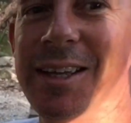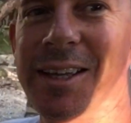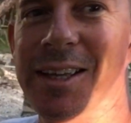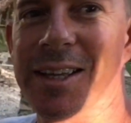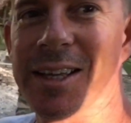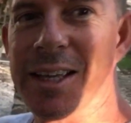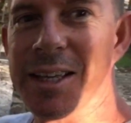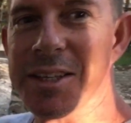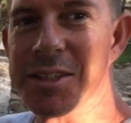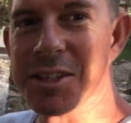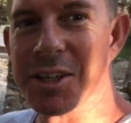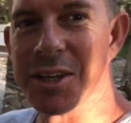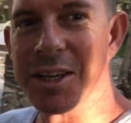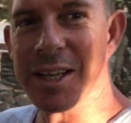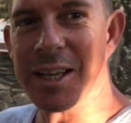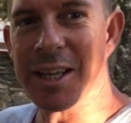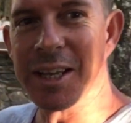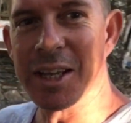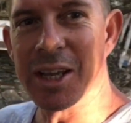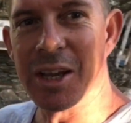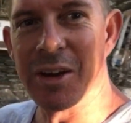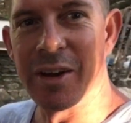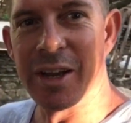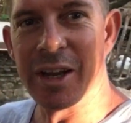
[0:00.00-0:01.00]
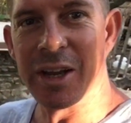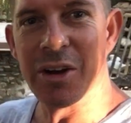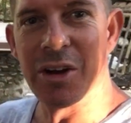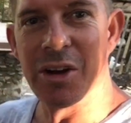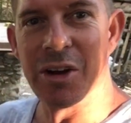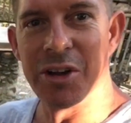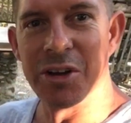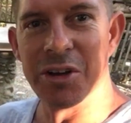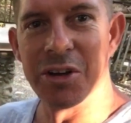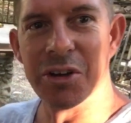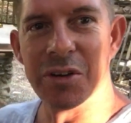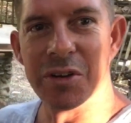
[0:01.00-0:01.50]
He's going to get going
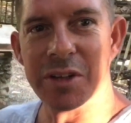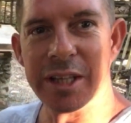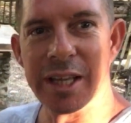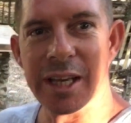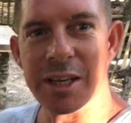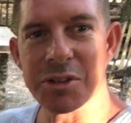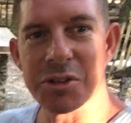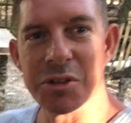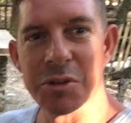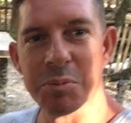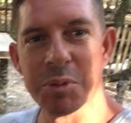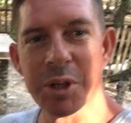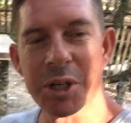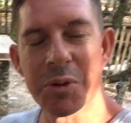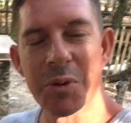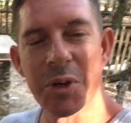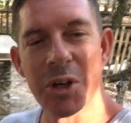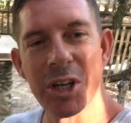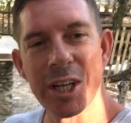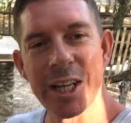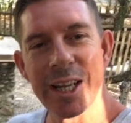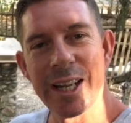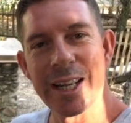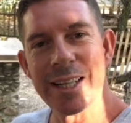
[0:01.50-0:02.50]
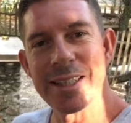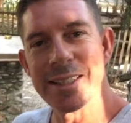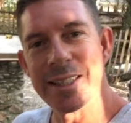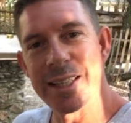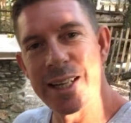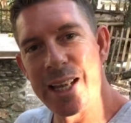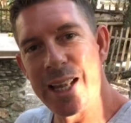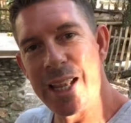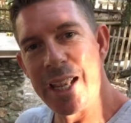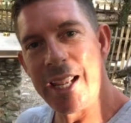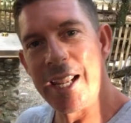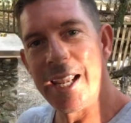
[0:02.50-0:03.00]
on doing the actual brickwork again
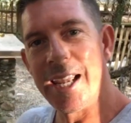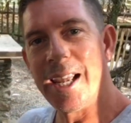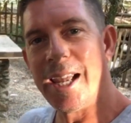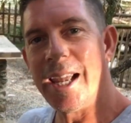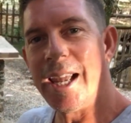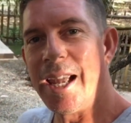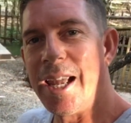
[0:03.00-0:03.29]
today,